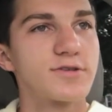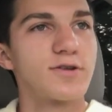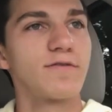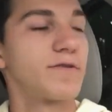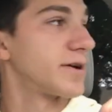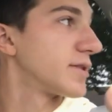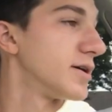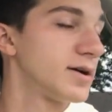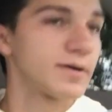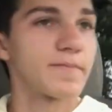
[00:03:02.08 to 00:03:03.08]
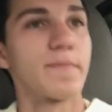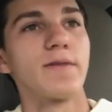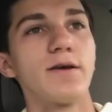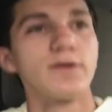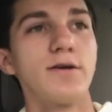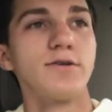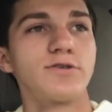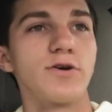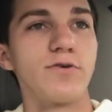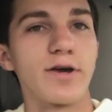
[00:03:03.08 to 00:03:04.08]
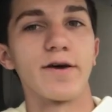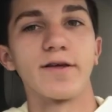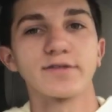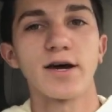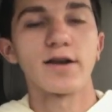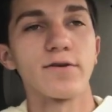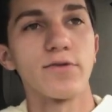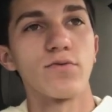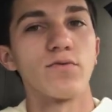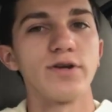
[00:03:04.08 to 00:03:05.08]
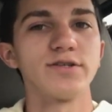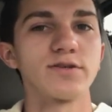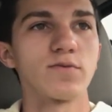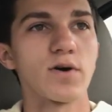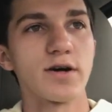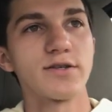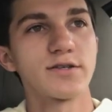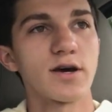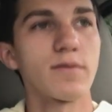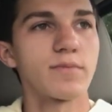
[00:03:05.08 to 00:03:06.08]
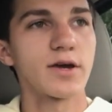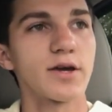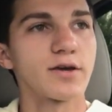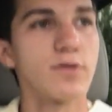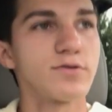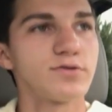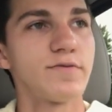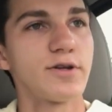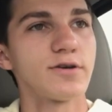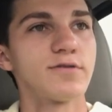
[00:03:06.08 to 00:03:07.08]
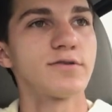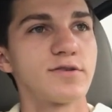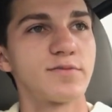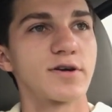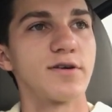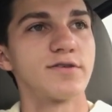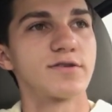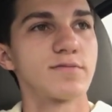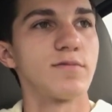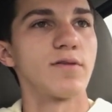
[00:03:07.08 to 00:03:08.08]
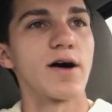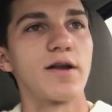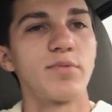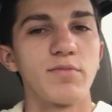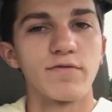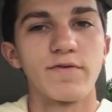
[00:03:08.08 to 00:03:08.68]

stuff like that. So yeah, that's kind of the reason why I stopped making YouTube videos, is because a lot of people